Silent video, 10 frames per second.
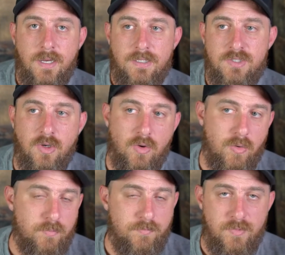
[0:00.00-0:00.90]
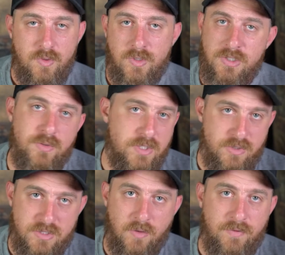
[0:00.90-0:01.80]
So you can do this
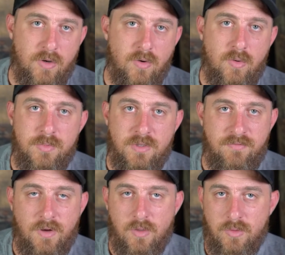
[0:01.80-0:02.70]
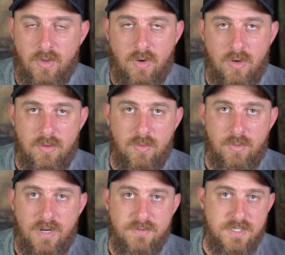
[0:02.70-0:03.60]
yourself at home. You can follow along,
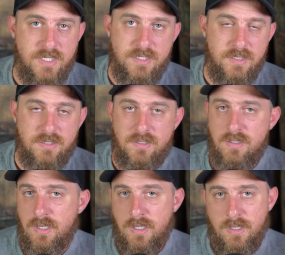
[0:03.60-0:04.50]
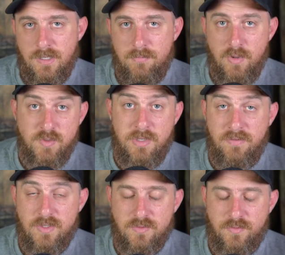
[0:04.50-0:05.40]
whatever's easiest and most
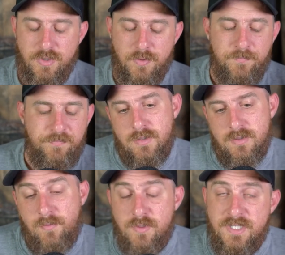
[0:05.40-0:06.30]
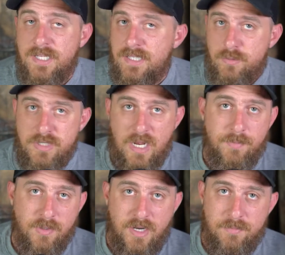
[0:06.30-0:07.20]
beneficial for you. So the first thing I did was I
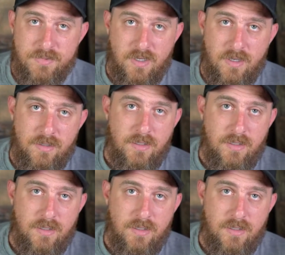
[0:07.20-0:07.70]
hopped on Amazon